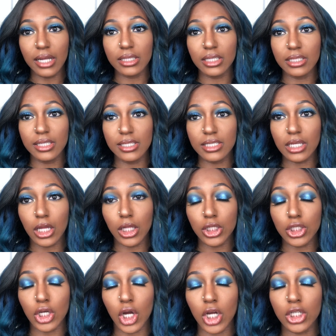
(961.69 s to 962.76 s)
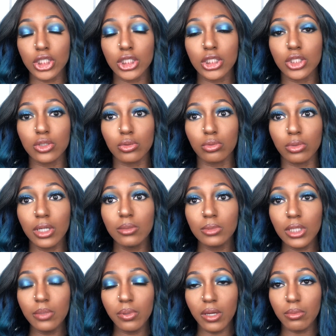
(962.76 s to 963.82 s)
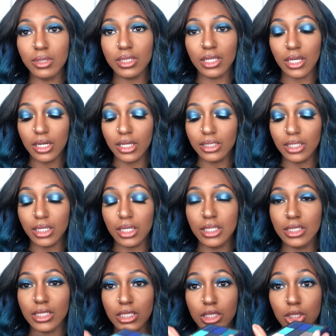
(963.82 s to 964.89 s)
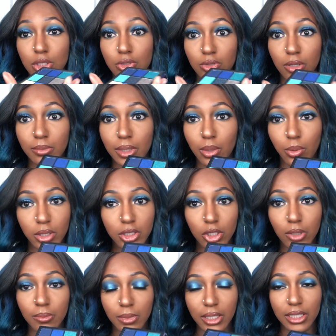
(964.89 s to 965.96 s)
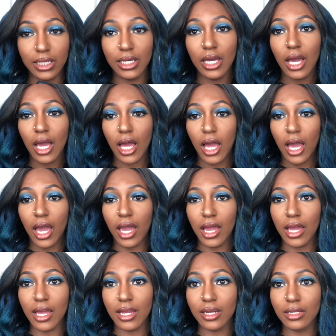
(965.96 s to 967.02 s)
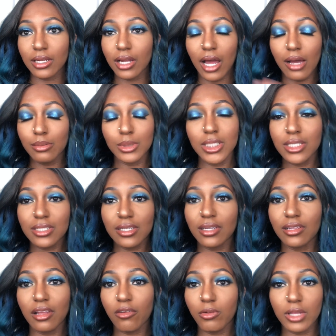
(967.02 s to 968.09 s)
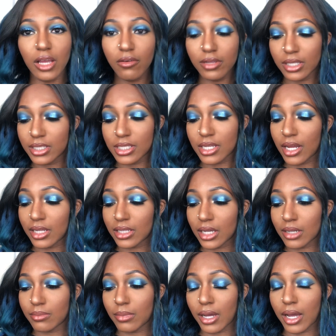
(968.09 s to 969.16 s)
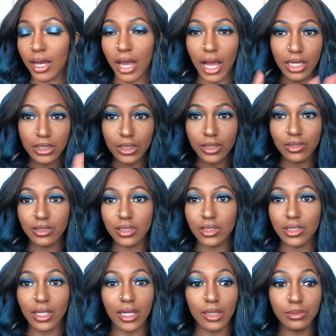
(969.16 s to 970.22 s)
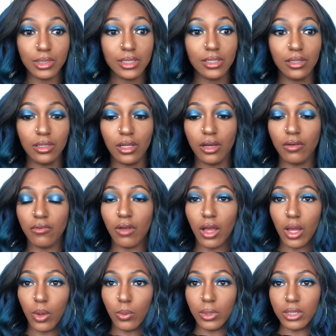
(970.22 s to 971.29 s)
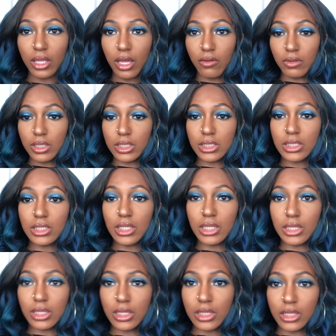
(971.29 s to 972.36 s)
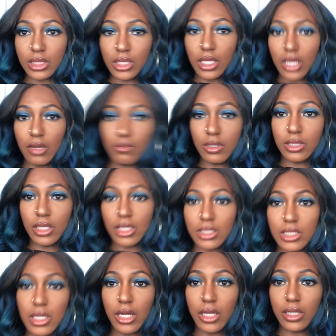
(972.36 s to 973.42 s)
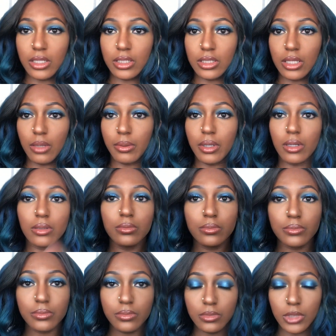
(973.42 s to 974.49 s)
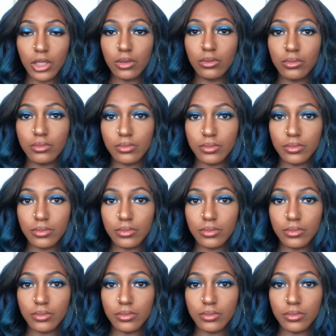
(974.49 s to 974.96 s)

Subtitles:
I think these colors are extremely pigmented, and I think it's extremely worth your money. And I'm just in love with everything today. Like my eyeshadow look, like I'm just in love with everything today. There we go. Oh.